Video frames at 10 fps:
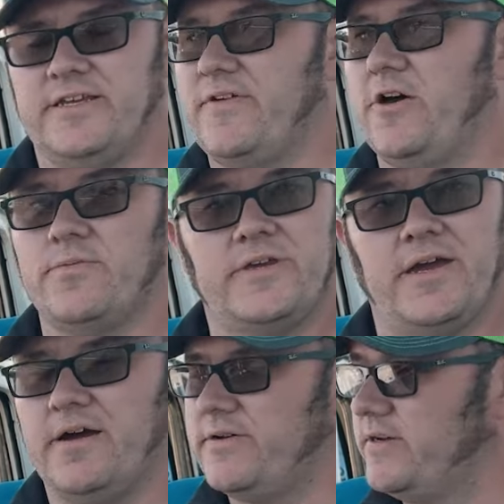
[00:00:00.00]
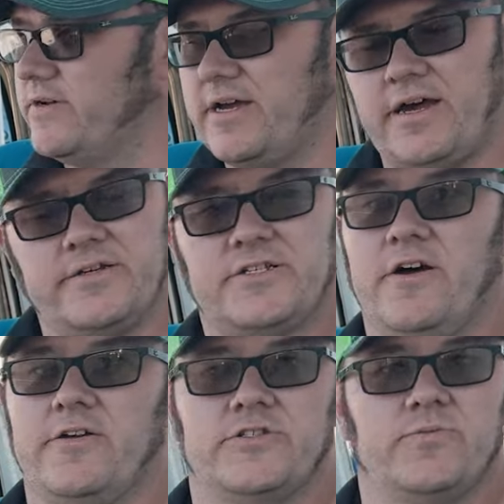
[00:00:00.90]
They've helped me out. You know, Kyle's
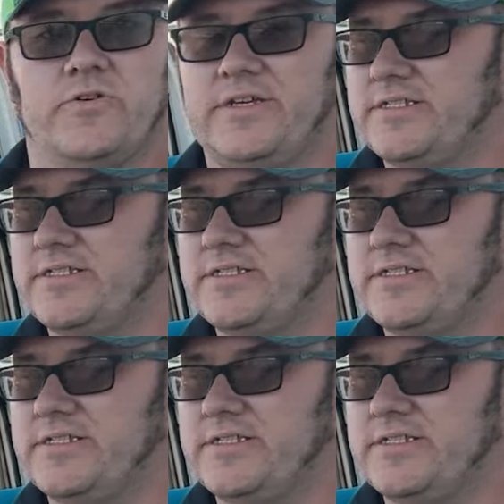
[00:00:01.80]
knowledgeable.